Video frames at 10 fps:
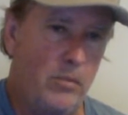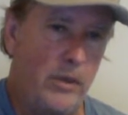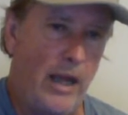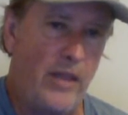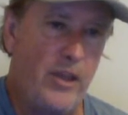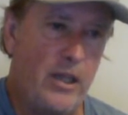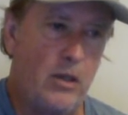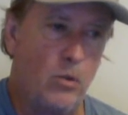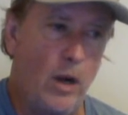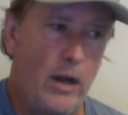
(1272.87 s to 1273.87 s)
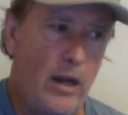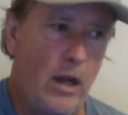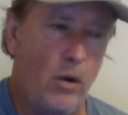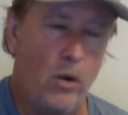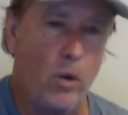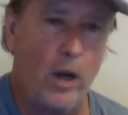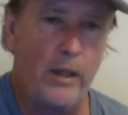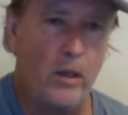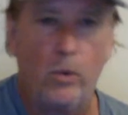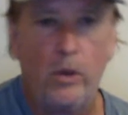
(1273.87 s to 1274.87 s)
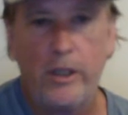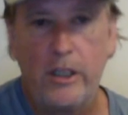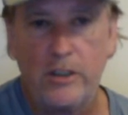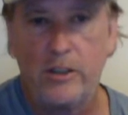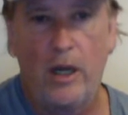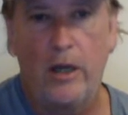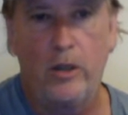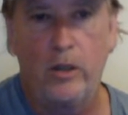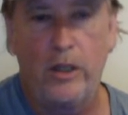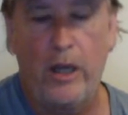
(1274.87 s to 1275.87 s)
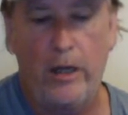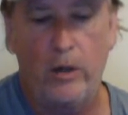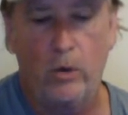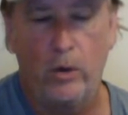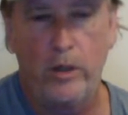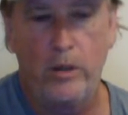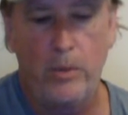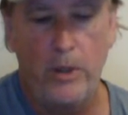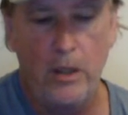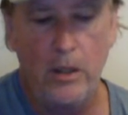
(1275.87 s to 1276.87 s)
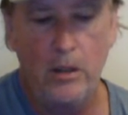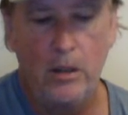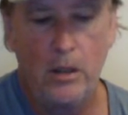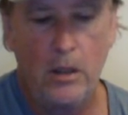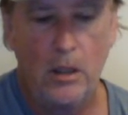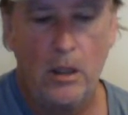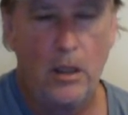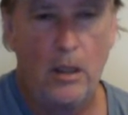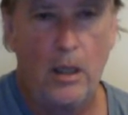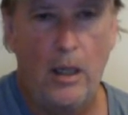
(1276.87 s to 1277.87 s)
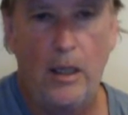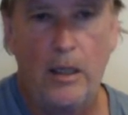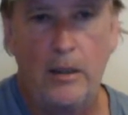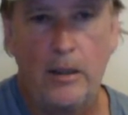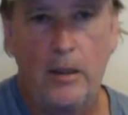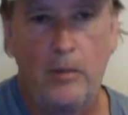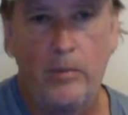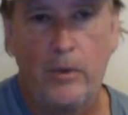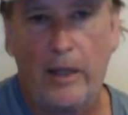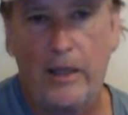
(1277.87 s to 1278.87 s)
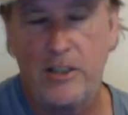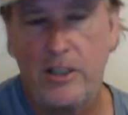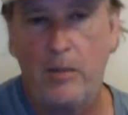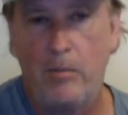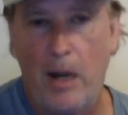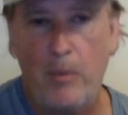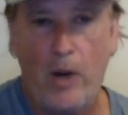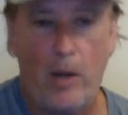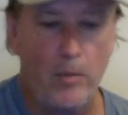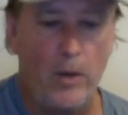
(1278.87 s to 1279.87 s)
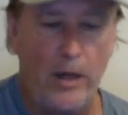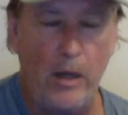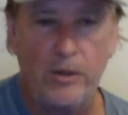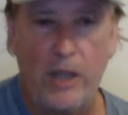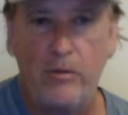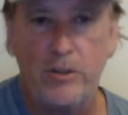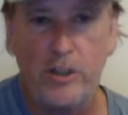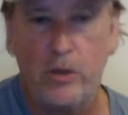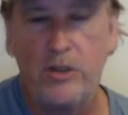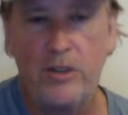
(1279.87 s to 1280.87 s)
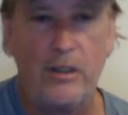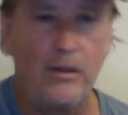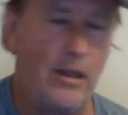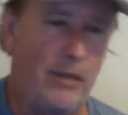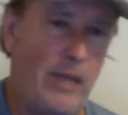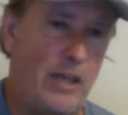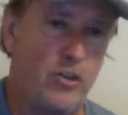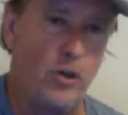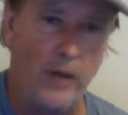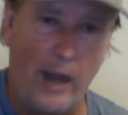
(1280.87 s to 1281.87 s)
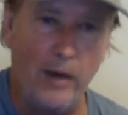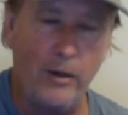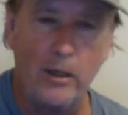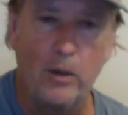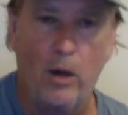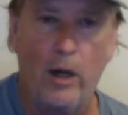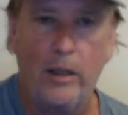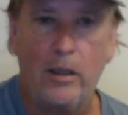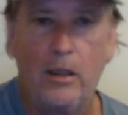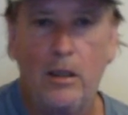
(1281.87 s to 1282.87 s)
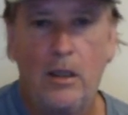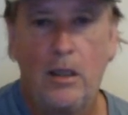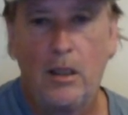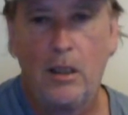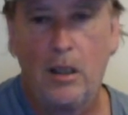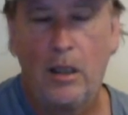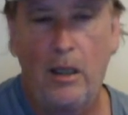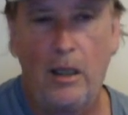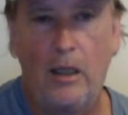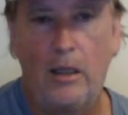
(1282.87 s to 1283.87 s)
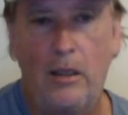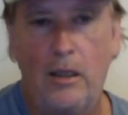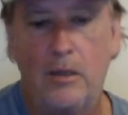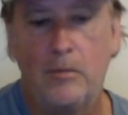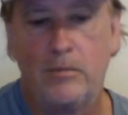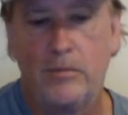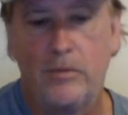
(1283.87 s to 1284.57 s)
but I think right now erotica really is not a good category to be in. And like I said, my problem right now is I have a series that I started out in erotica, and I